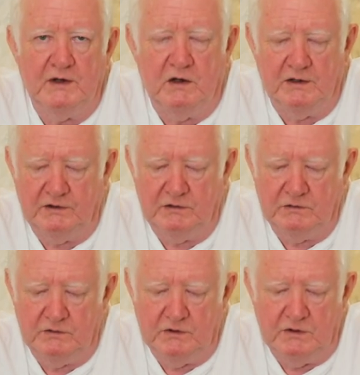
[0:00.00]
like
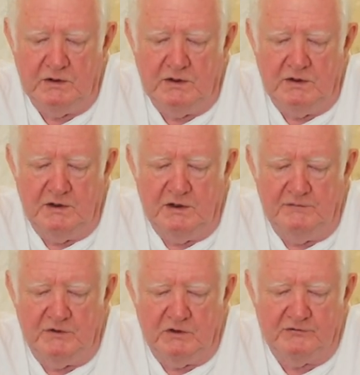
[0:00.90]
you.
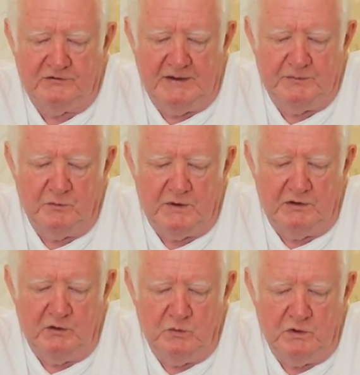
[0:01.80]
If you're not sleeping well,
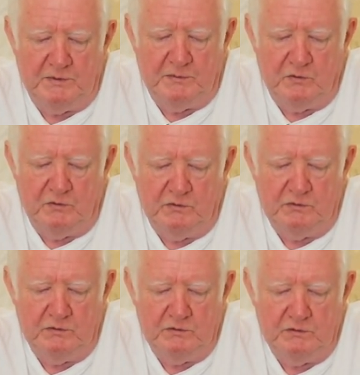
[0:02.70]
you will be more
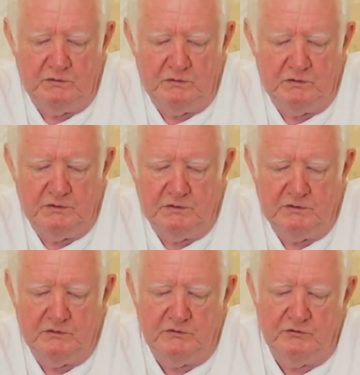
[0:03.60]

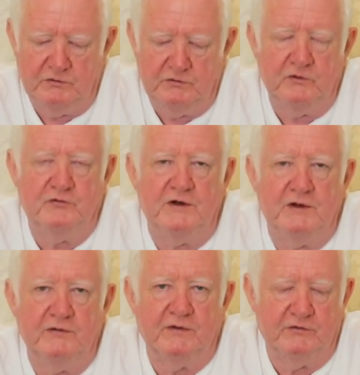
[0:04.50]
touchy,
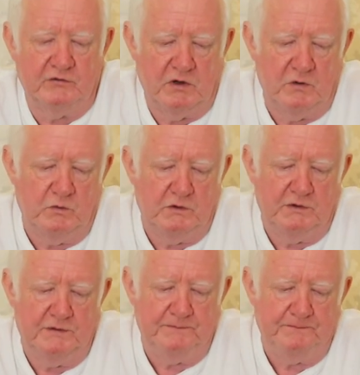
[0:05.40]
if that's the right
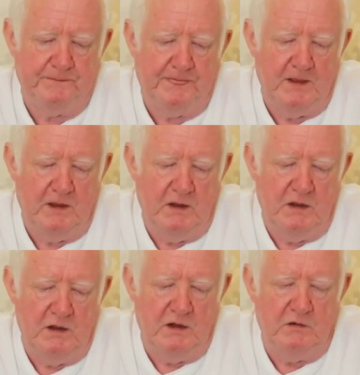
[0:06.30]
word.
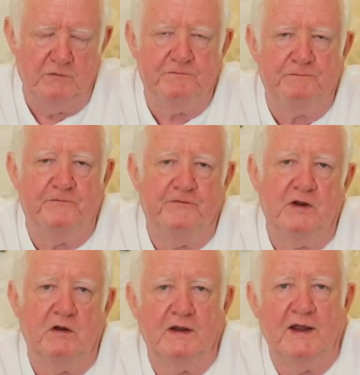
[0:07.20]
And it'll
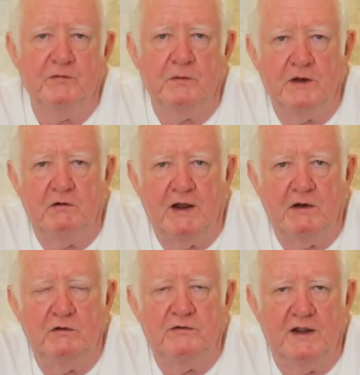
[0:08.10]
feel like everybody
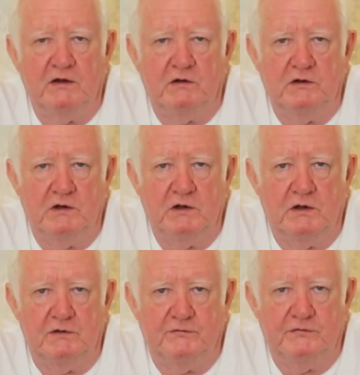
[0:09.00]
around you is getting on your
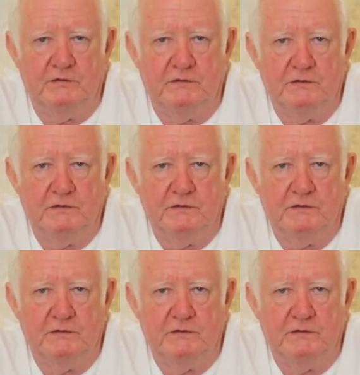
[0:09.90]
nerves.